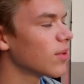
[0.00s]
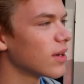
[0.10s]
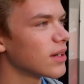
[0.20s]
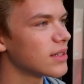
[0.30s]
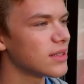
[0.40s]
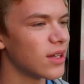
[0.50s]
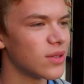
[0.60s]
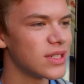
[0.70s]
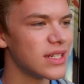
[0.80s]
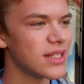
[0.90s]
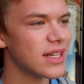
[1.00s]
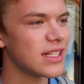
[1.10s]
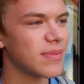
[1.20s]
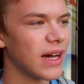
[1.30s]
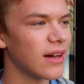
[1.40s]
We're you know teaching
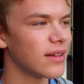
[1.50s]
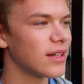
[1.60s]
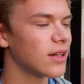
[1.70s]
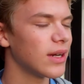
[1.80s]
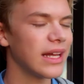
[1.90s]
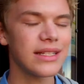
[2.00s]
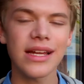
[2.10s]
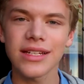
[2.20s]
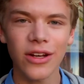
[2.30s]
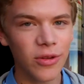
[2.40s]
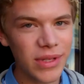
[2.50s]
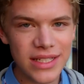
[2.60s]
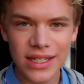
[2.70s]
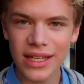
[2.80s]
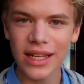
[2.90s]
kids about you know anti-child
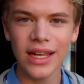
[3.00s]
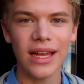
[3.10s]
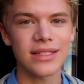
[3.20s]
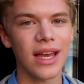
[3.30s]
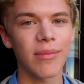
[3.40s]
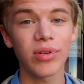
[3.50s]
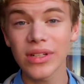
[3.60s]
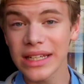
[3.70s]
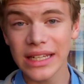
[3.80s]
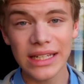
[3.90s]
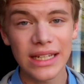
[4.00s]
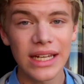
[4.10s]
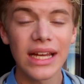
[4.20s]
obesity, anti-bullying,